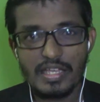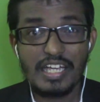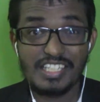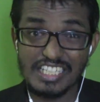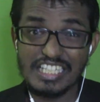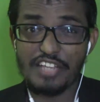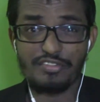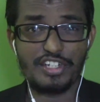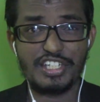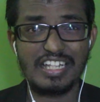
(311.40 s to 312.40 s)
just like
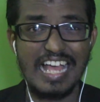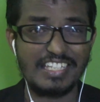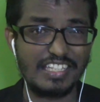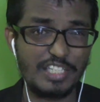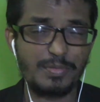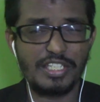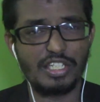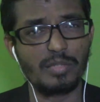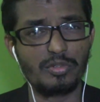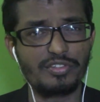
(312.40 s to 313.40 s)
First Class, this
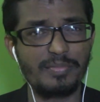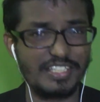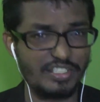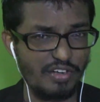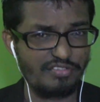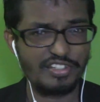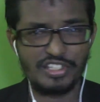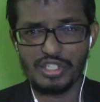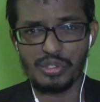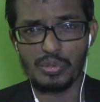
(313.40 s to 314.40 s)
particular movie makes
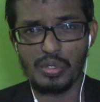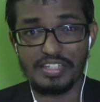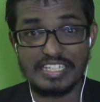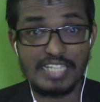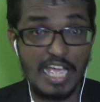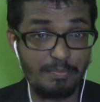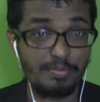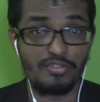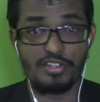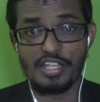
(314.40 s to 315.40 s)
reference to the time
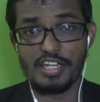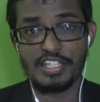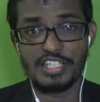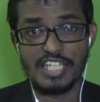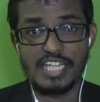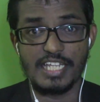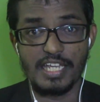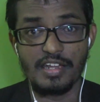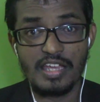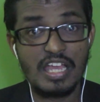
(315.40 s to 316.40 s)
period that it is set
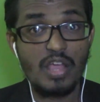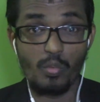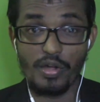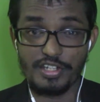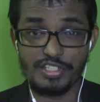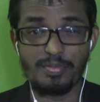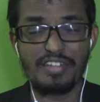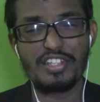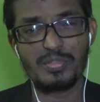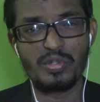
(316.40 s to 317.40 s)
in. Whereas the
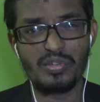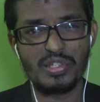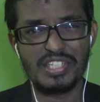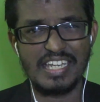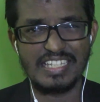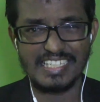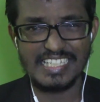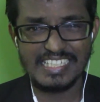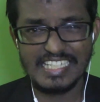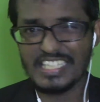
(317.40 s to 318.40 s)
previous movie was set in the
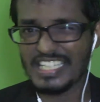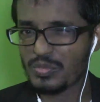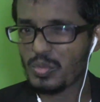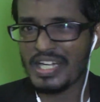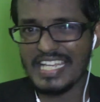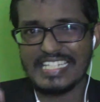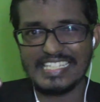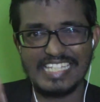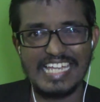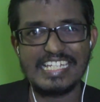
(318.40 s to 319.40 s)
60s, this one is
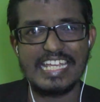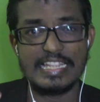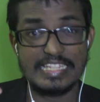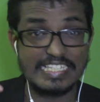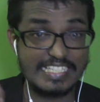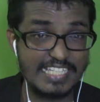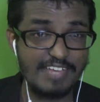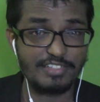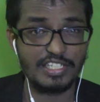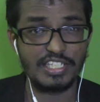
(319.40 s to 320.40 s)
set in the
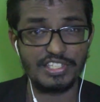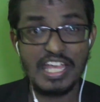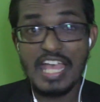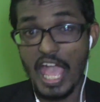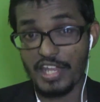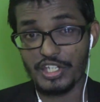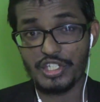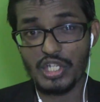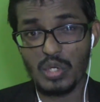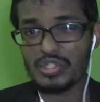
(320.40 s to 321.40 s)
70s. And it
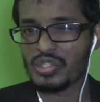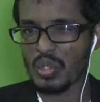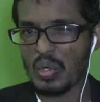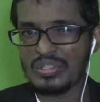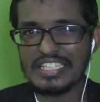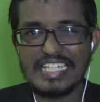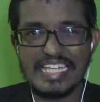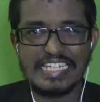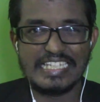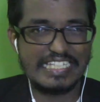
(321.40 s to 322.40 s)
shows not only
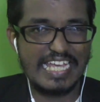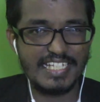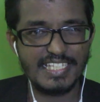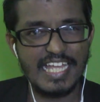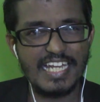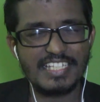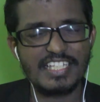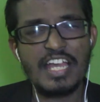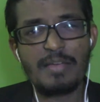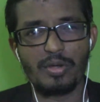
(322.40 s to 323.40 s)
in the aesthetics,
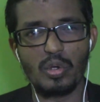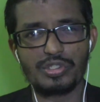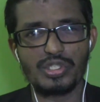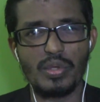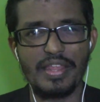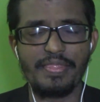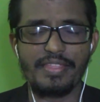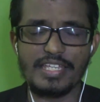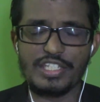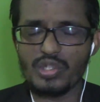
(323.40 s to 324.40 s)
but also in
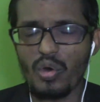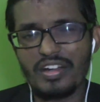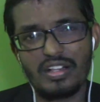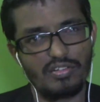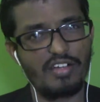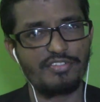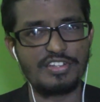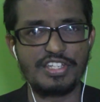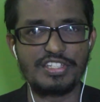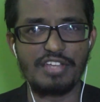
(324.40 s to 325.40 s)
the historical
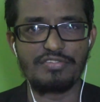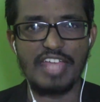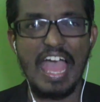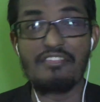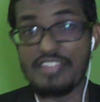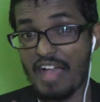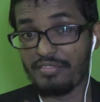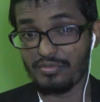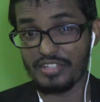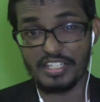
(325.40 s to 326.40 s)
references that we have. We have
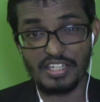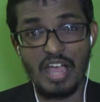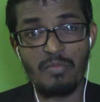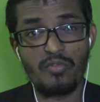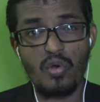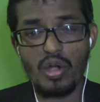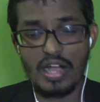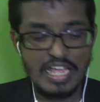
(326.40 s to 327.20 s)
the Vietnam War,